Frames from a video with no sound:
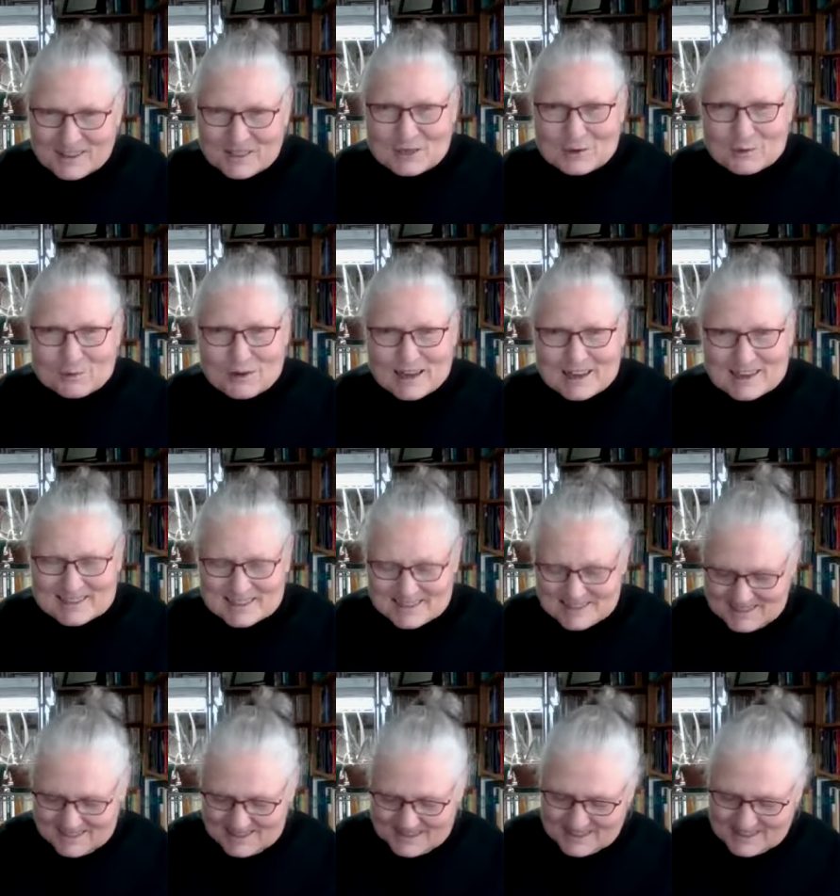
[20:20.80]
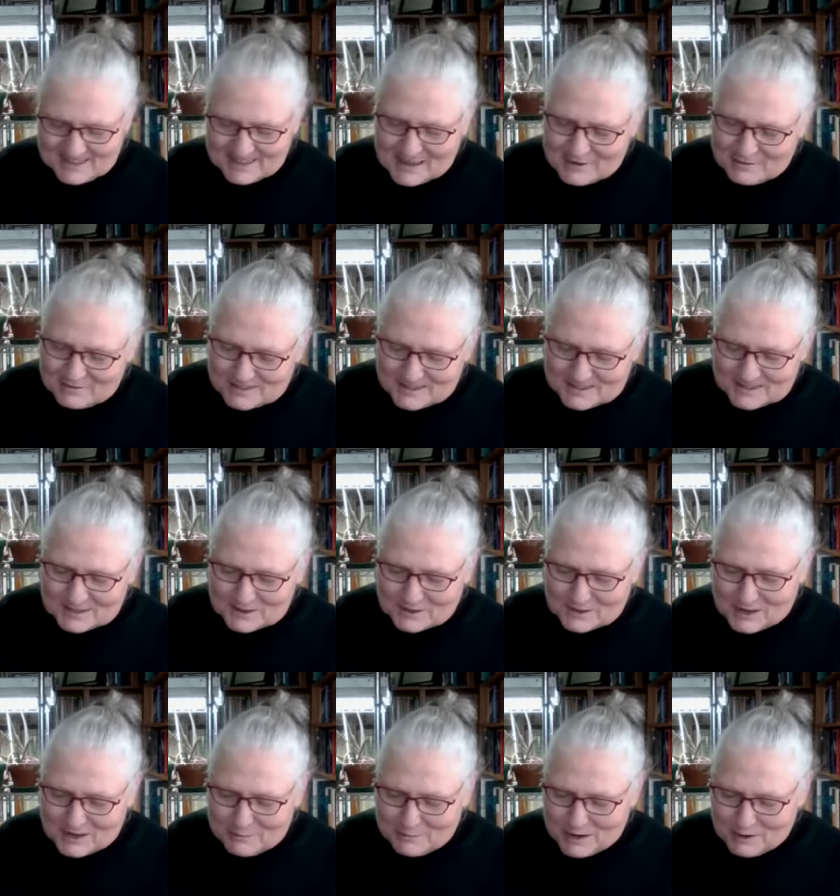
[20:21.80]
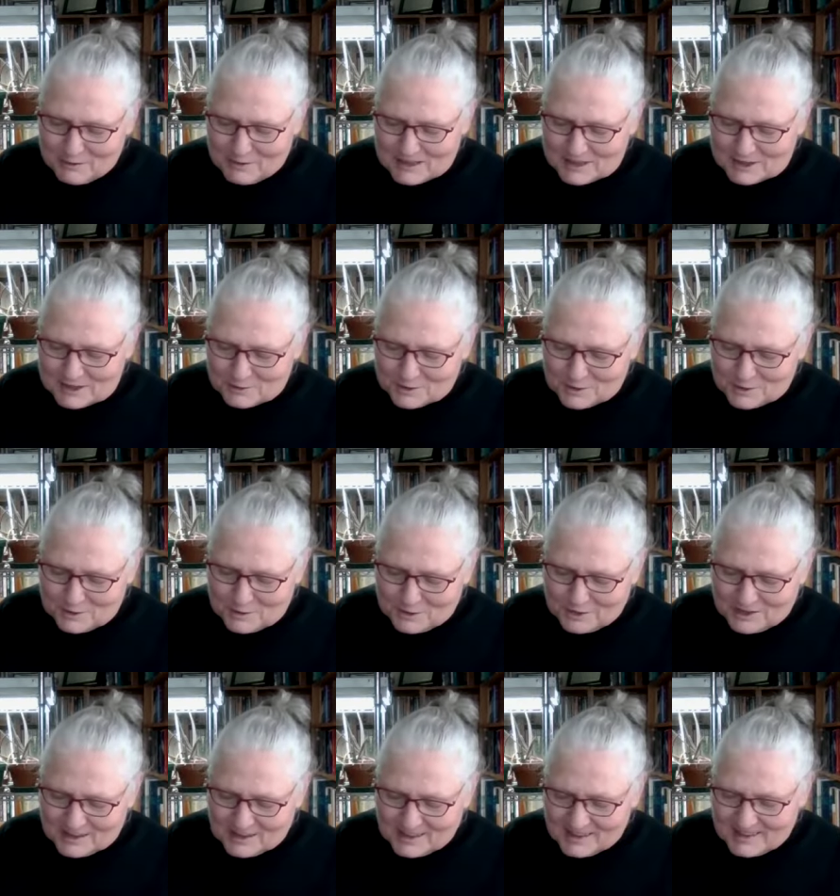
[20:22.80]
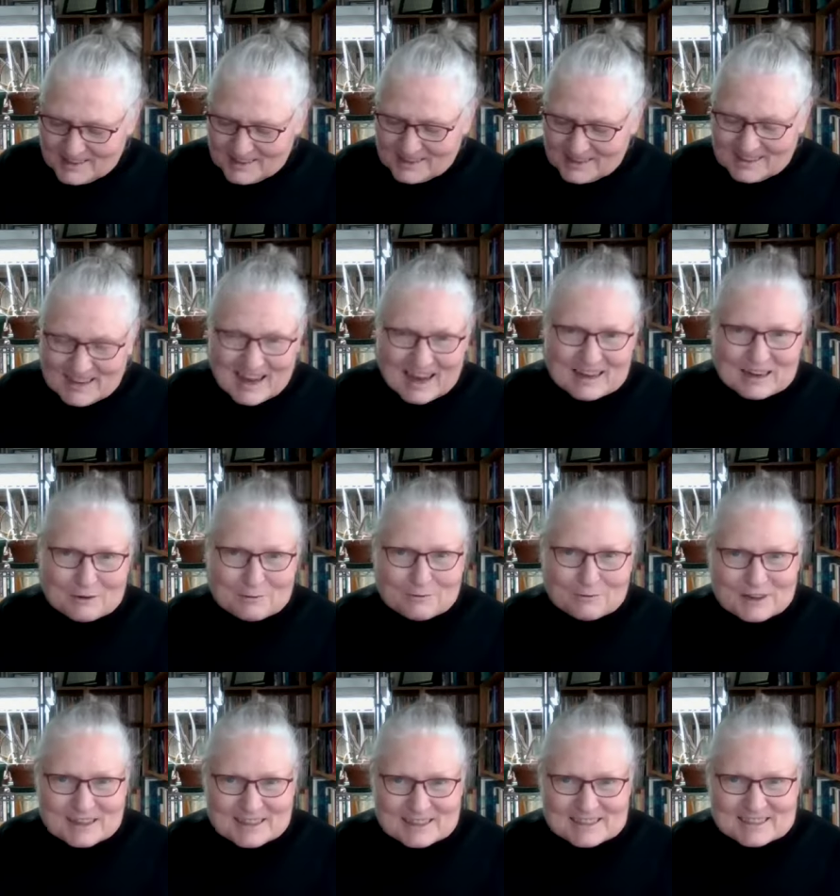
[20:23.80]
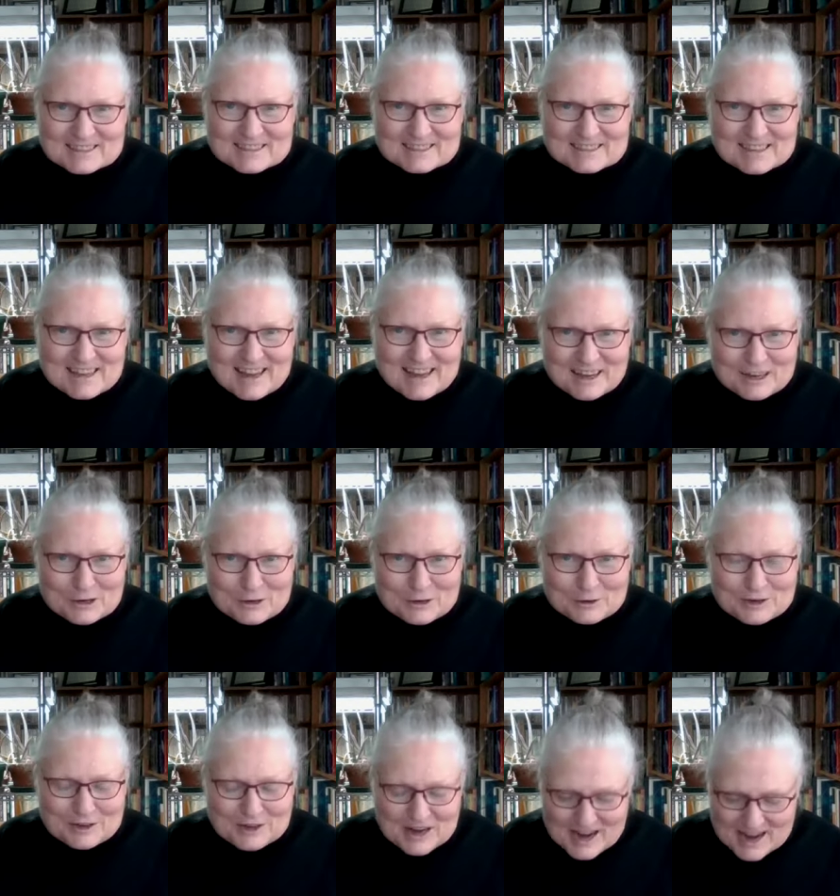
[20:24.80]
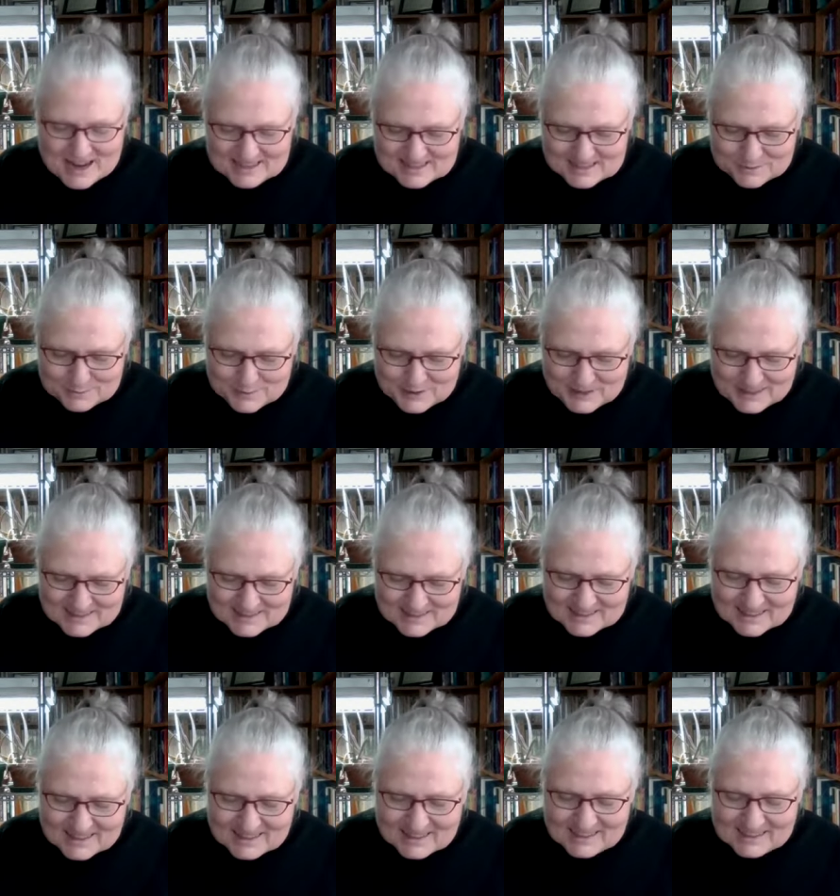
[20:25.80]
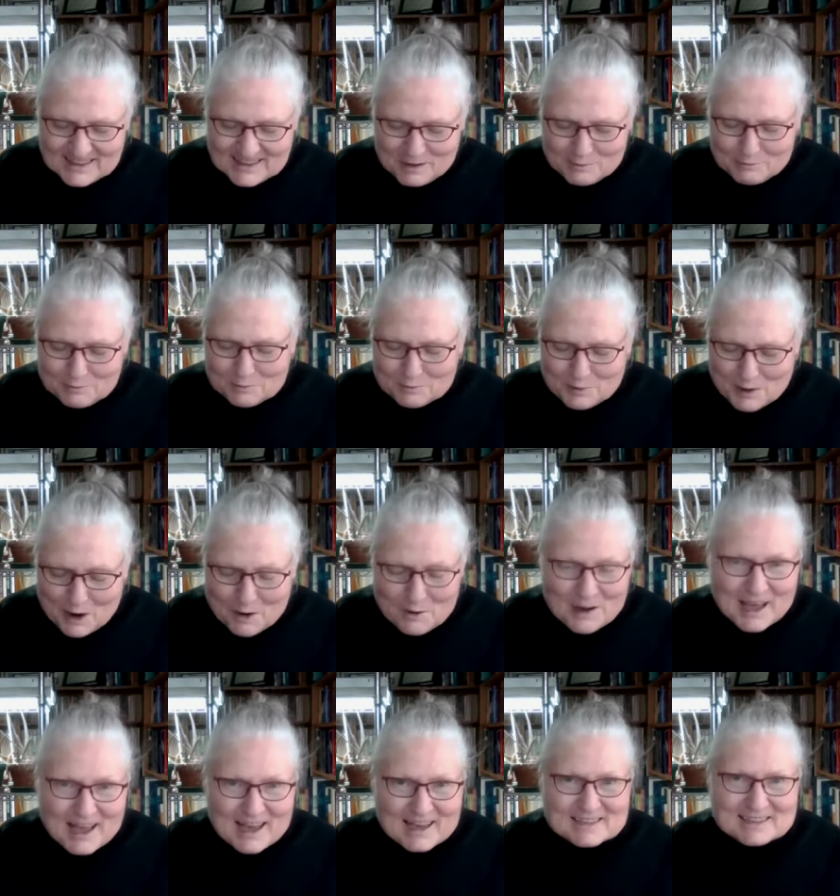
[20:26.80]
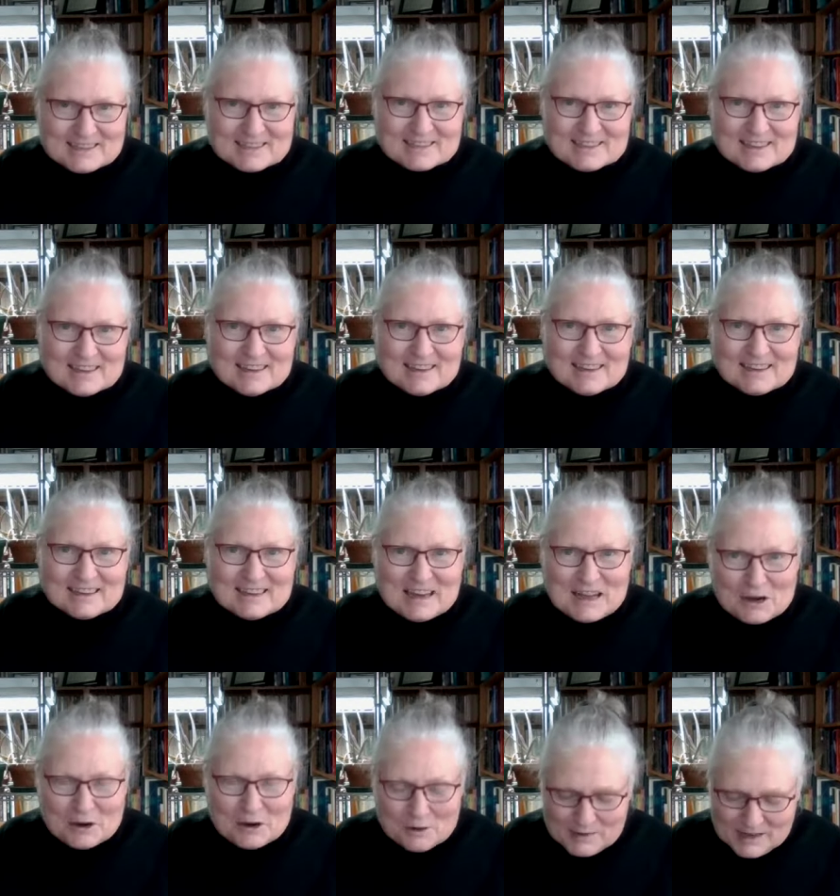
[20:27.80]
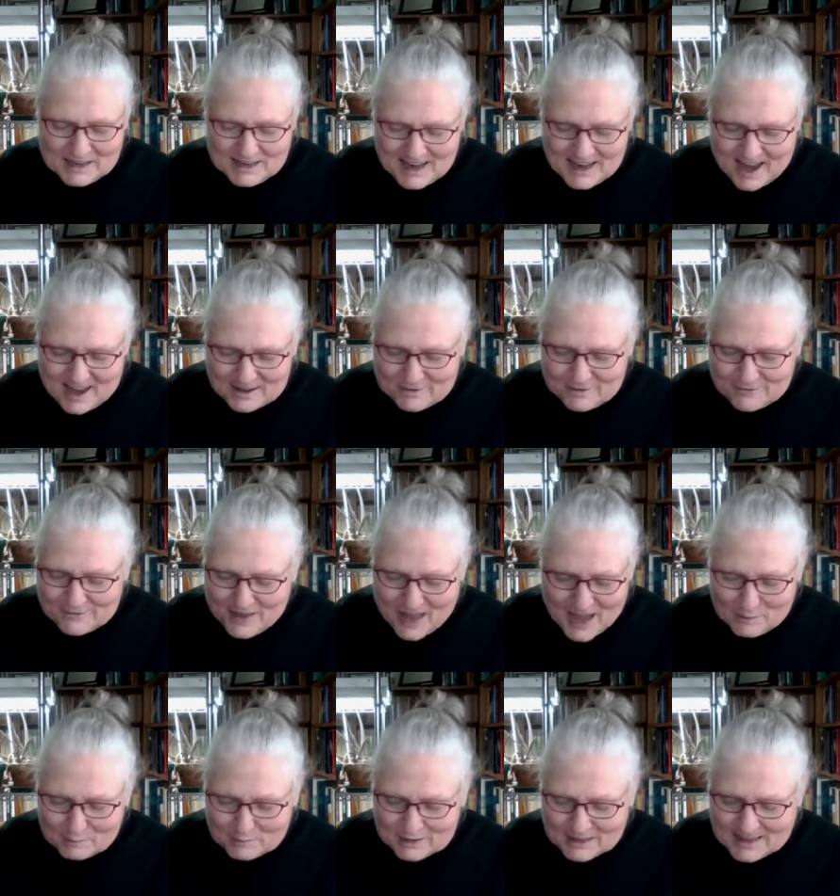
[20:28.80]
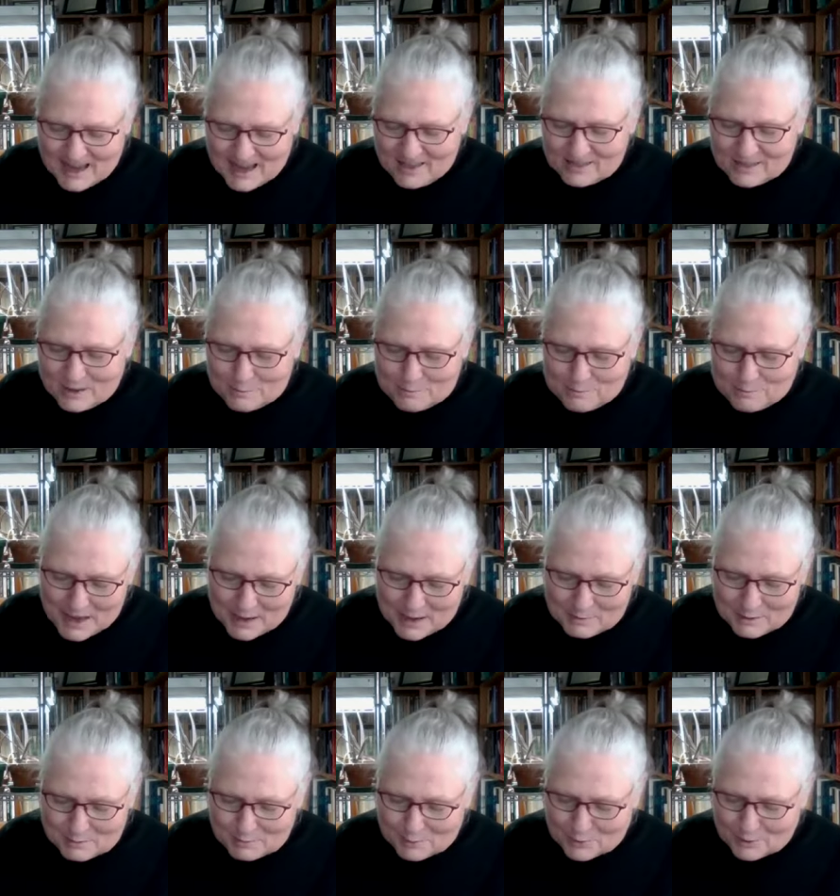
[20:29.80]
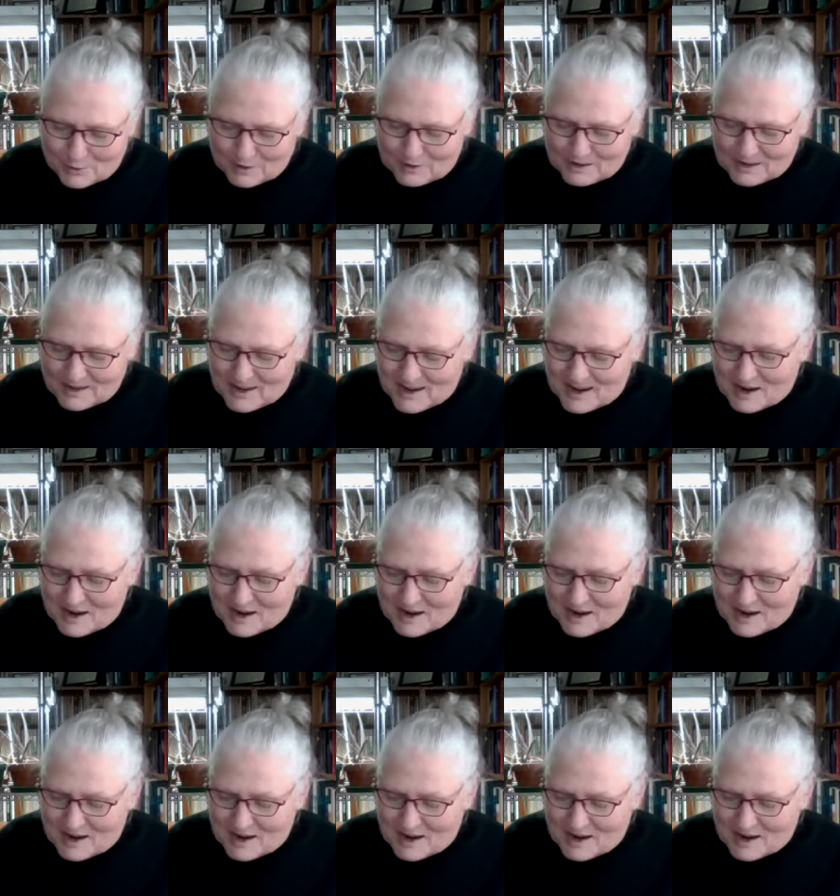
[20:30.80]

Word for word: The rest is a love story by which Ruth got a rich landowner husband named Boaz. Naomi got a family, and the baby born